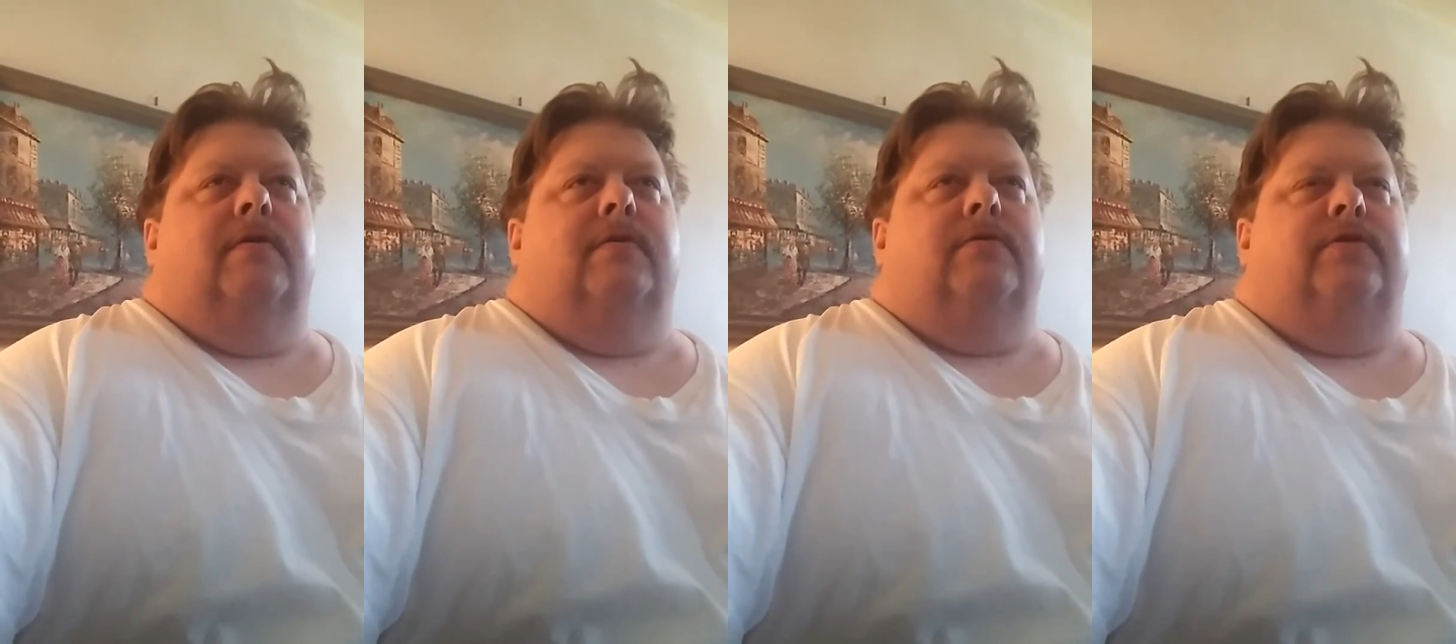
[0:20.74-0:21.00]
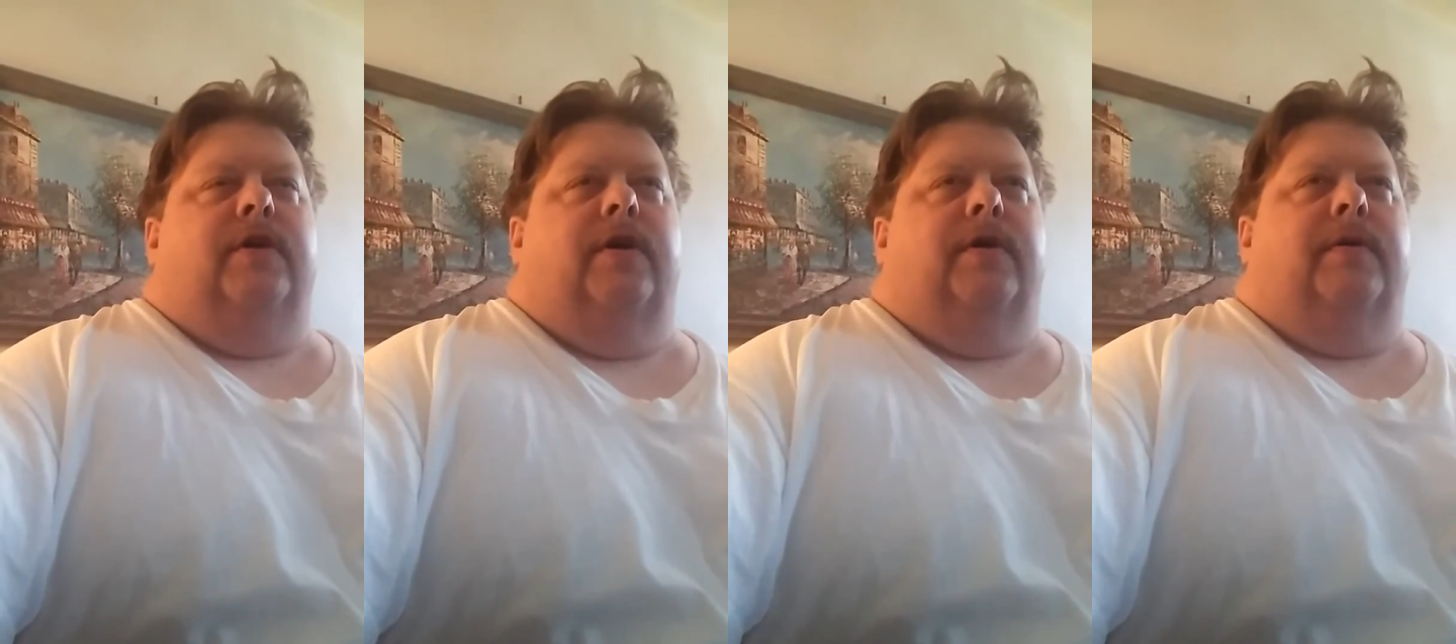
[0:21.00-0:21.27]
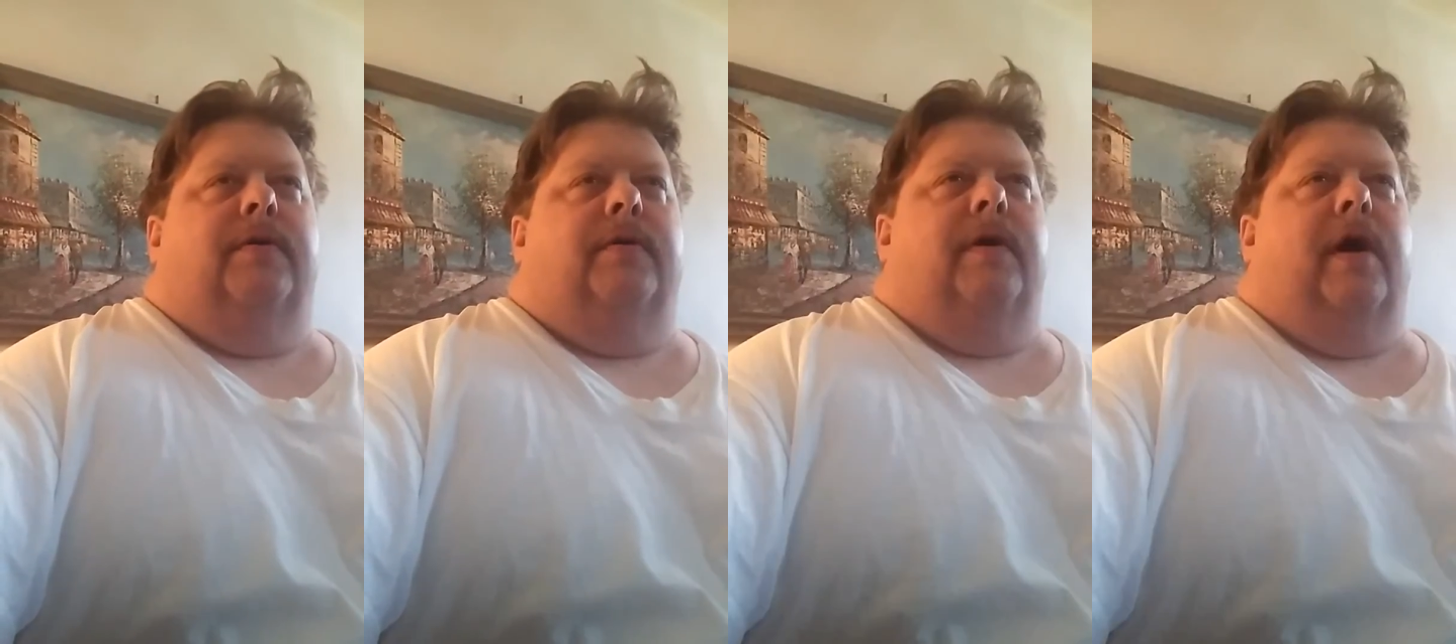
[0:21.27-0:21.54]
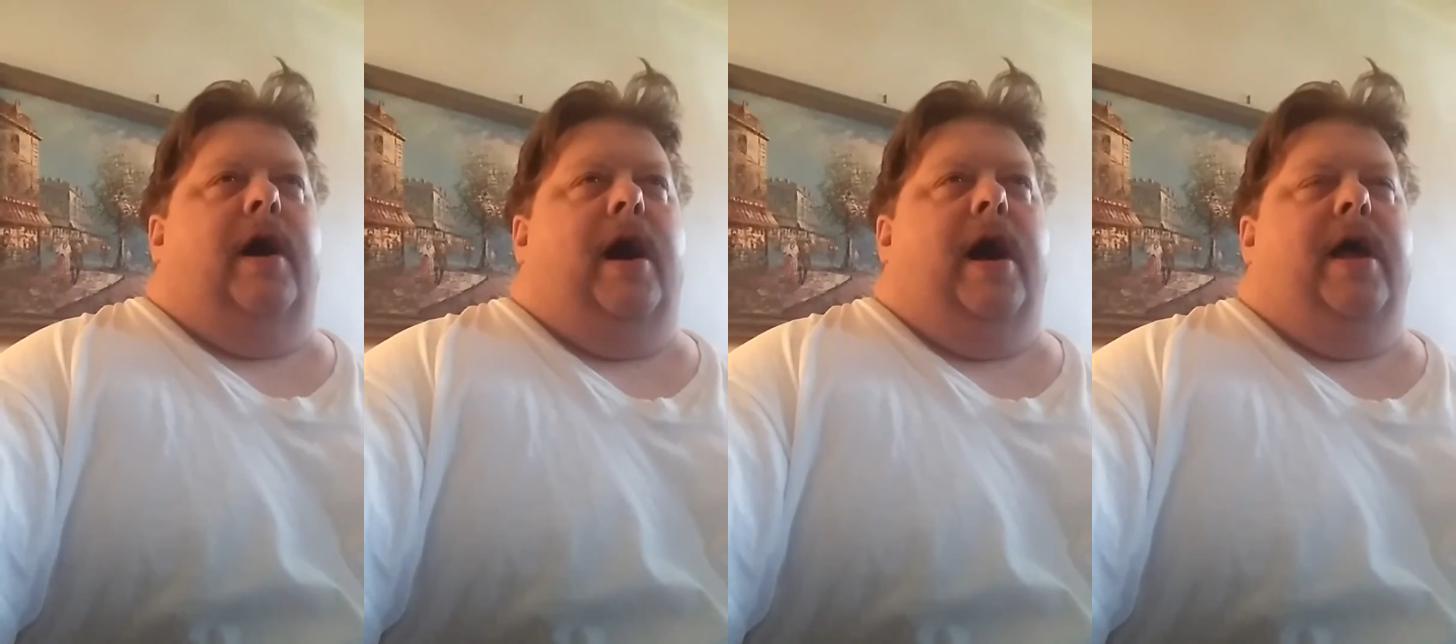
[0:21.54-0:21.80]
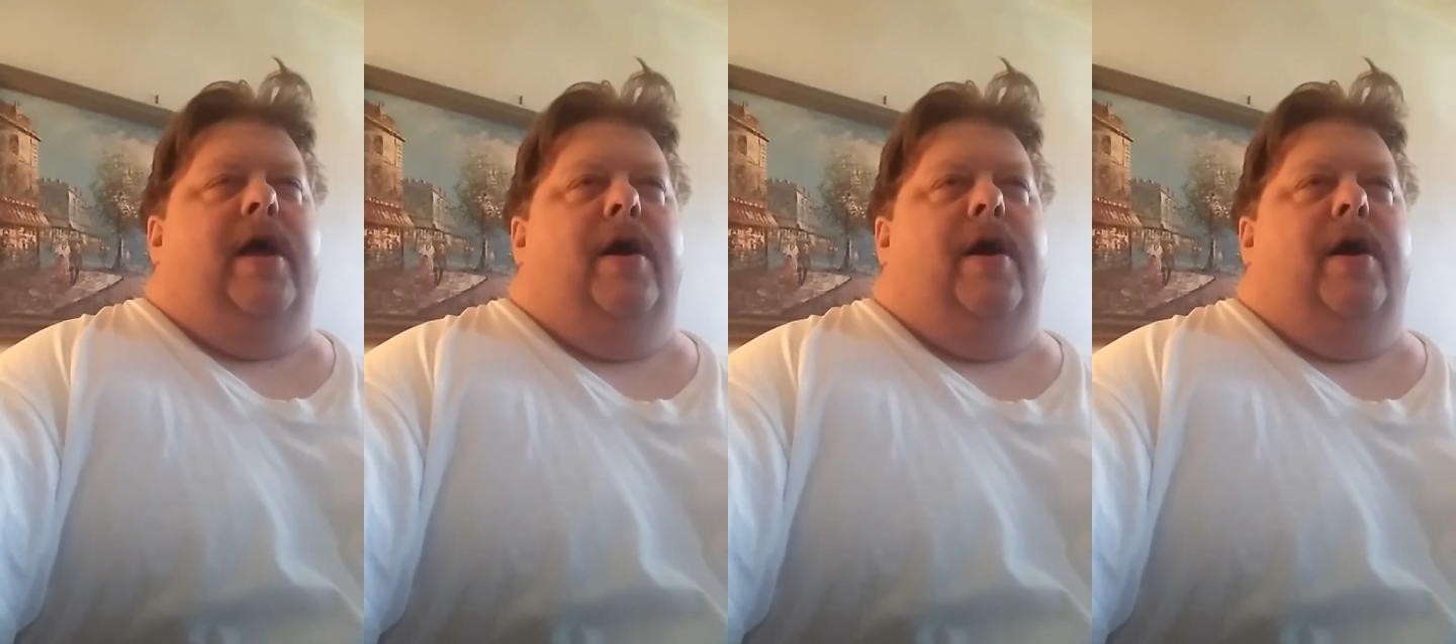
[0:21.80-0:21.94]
So I